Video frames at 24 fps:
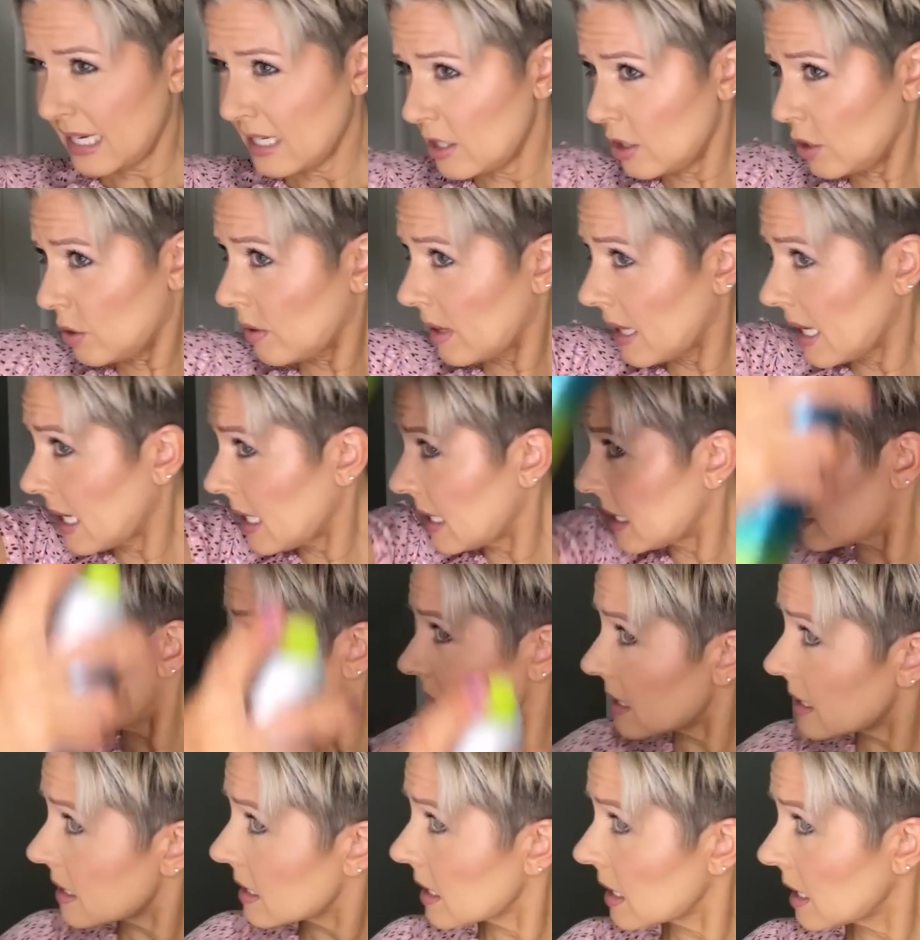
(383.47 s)
do
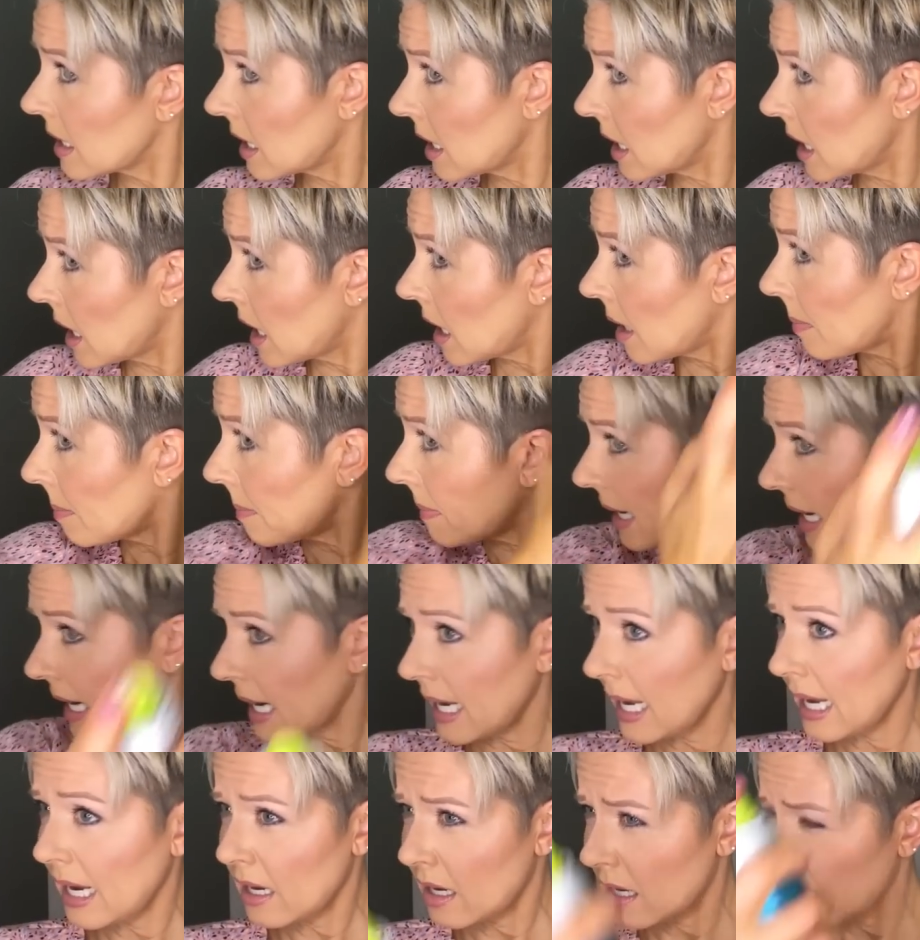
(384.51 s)
this, my
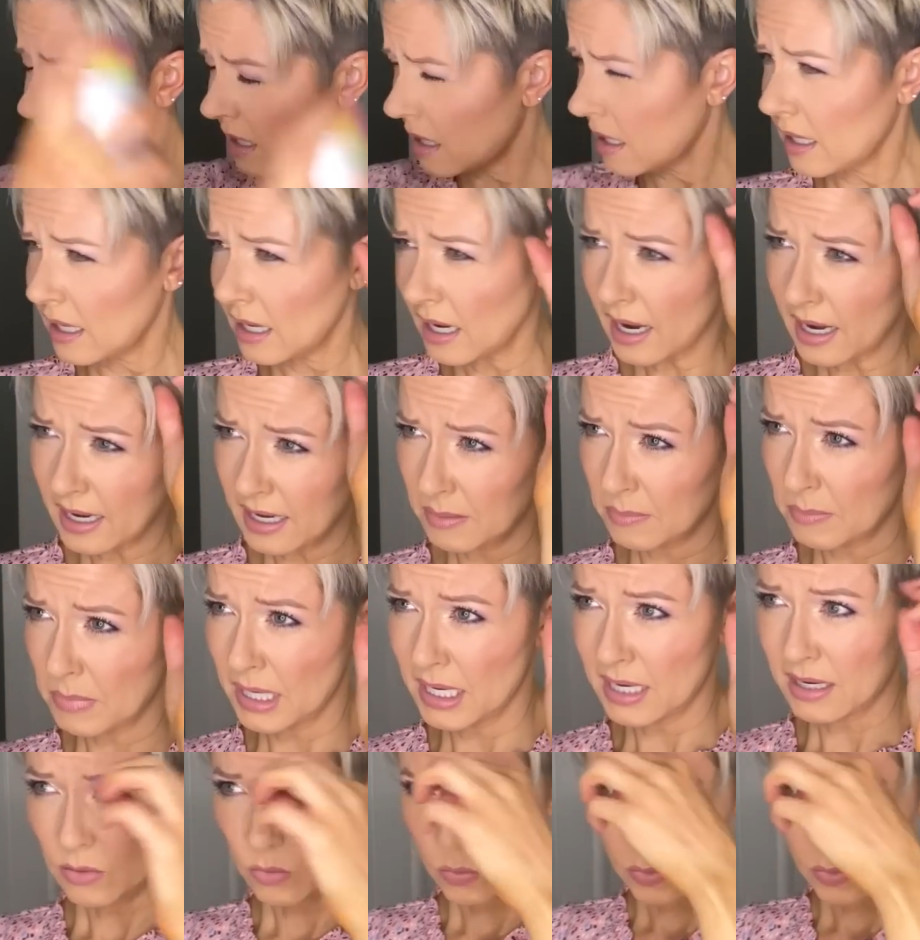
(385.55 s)
hair, I can be in a